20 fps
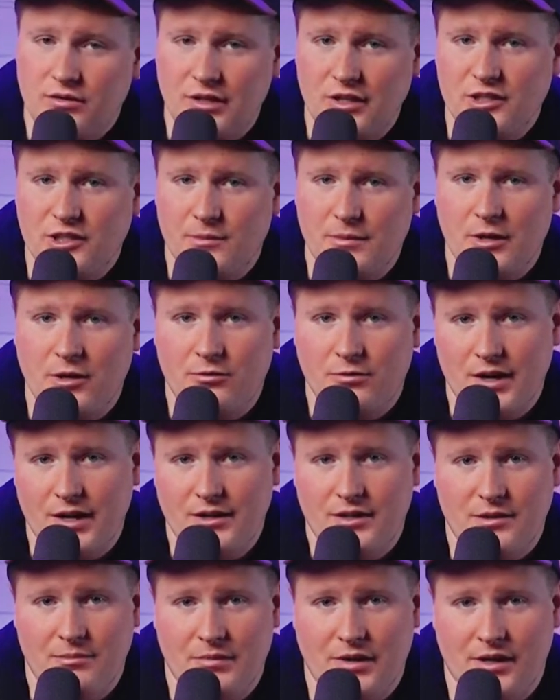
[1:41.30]
sounds about
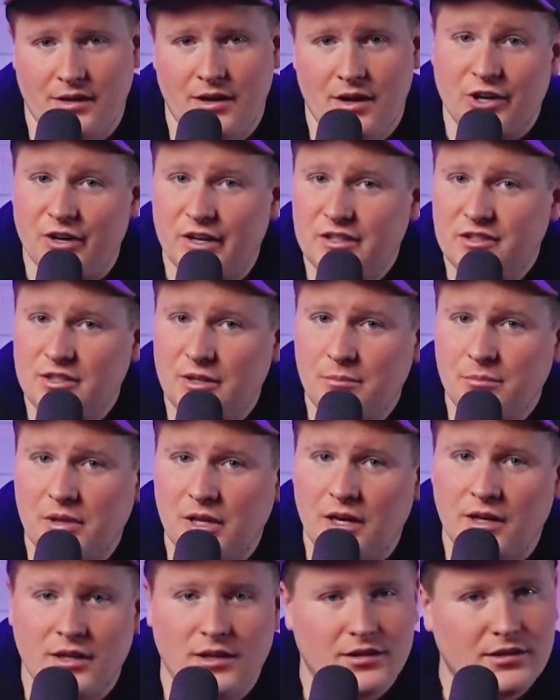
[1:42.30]
right to me. There is some
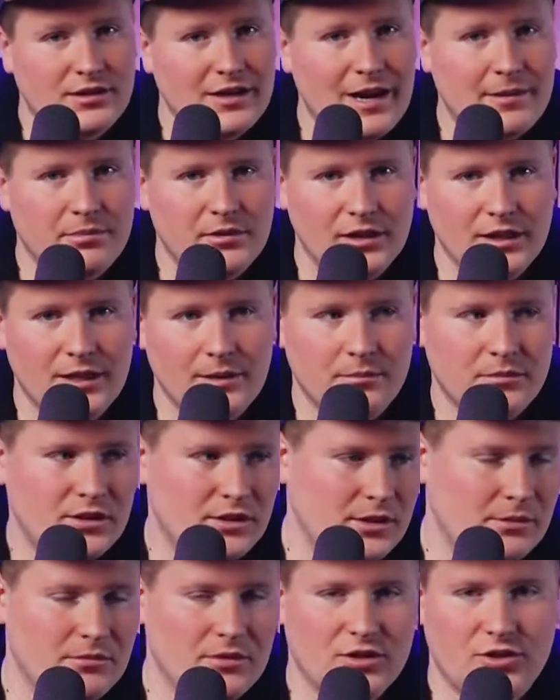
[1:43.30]
blood, snapped limbs,
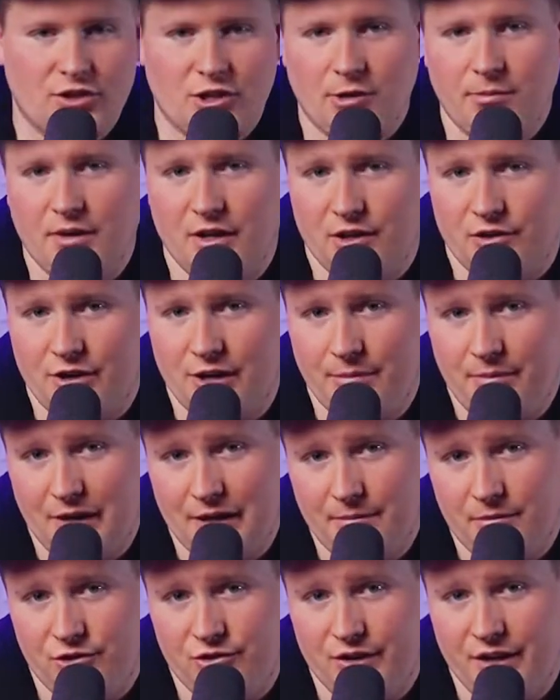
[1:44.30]
some disturbing and creepy
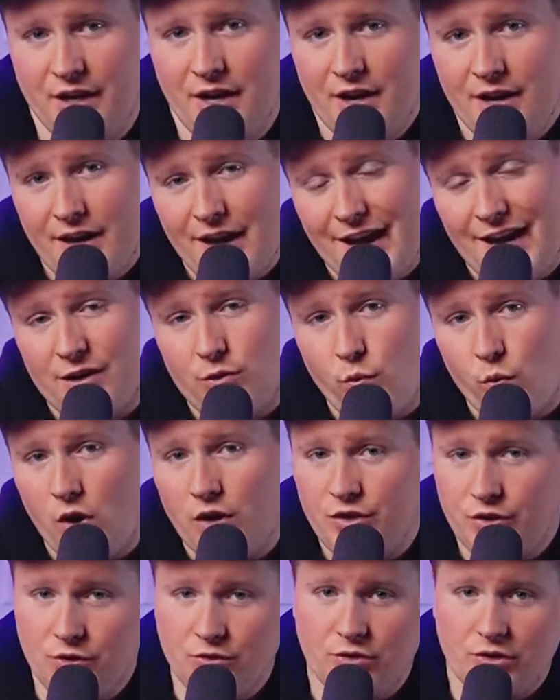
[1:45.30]
imagery, and
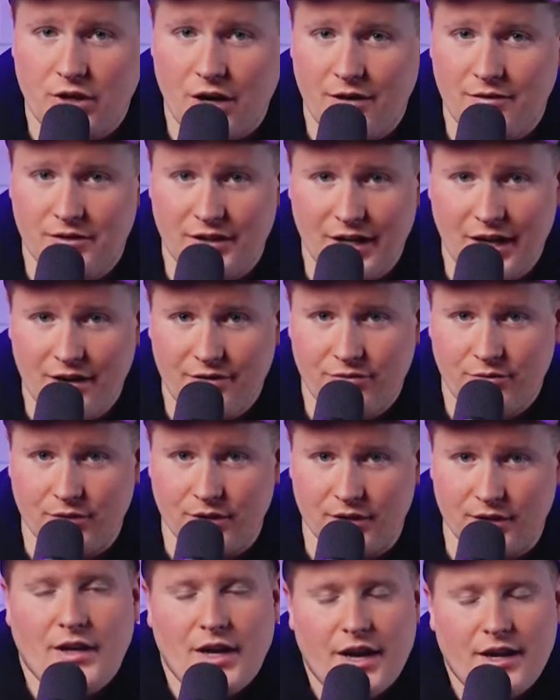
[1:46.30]
one use of the F
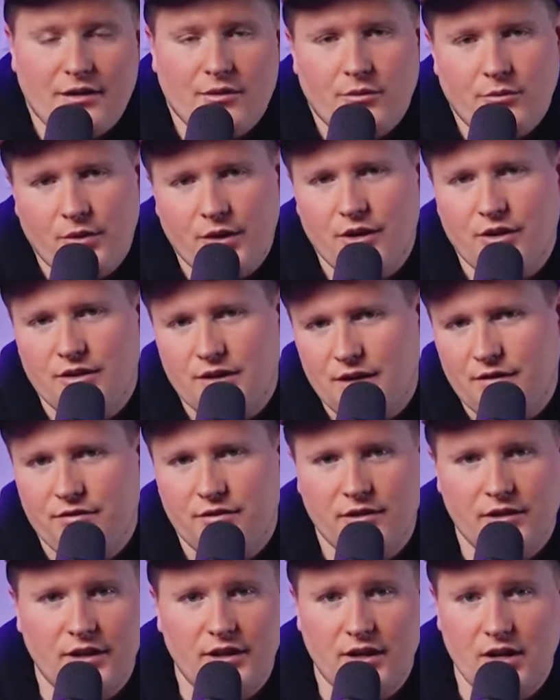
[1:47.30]
word. And we are
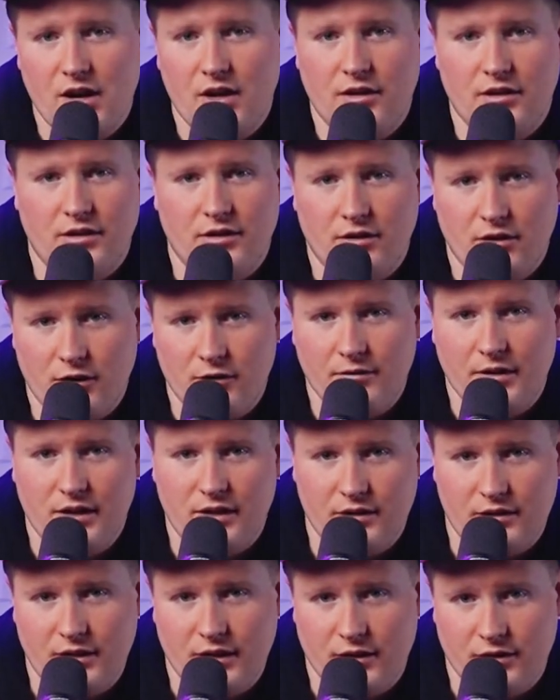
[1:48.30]
definitely not in R
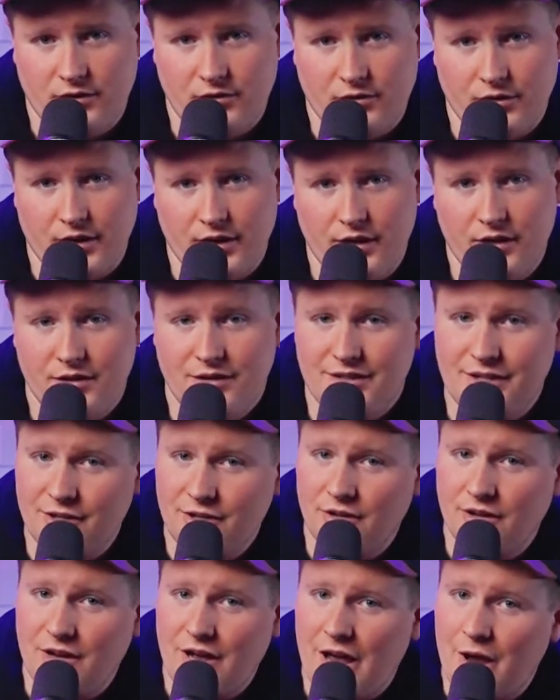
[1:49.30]
rated territory.
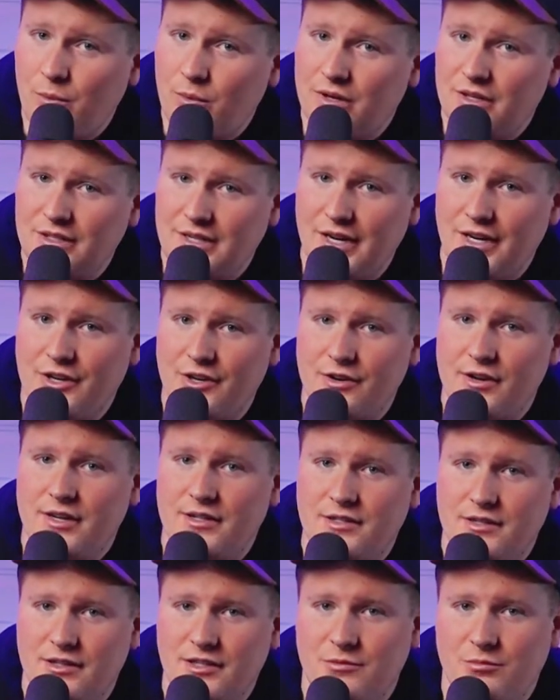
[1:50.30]
Still, I wouldn't take your
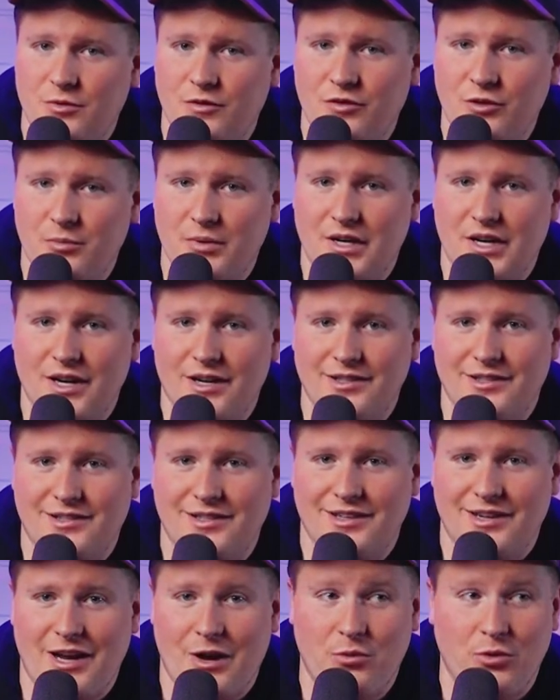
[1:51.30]
kids to this movie
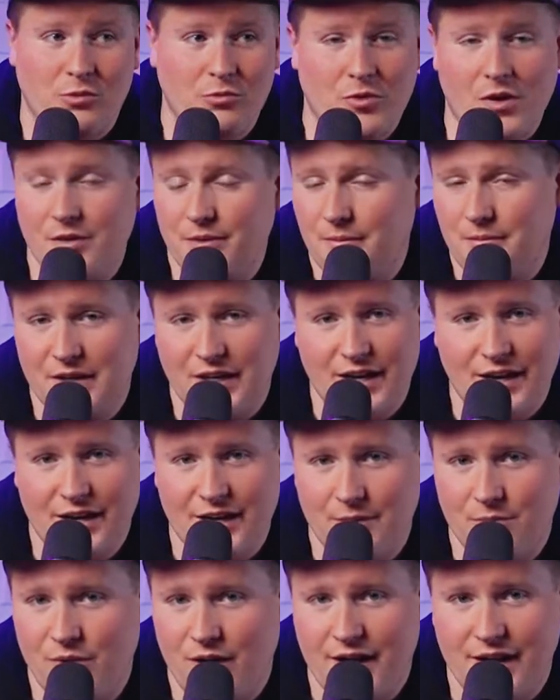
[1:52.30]
because I wouldn't want them to get
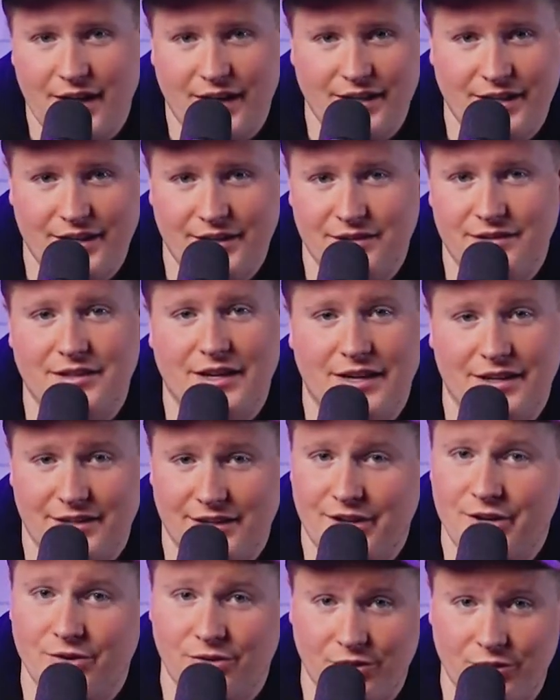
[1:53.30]
any bright ideas and
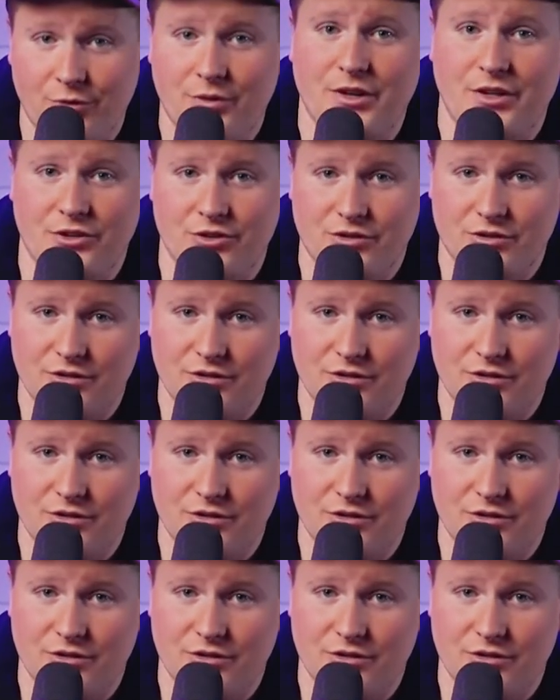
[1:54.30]
kill you in your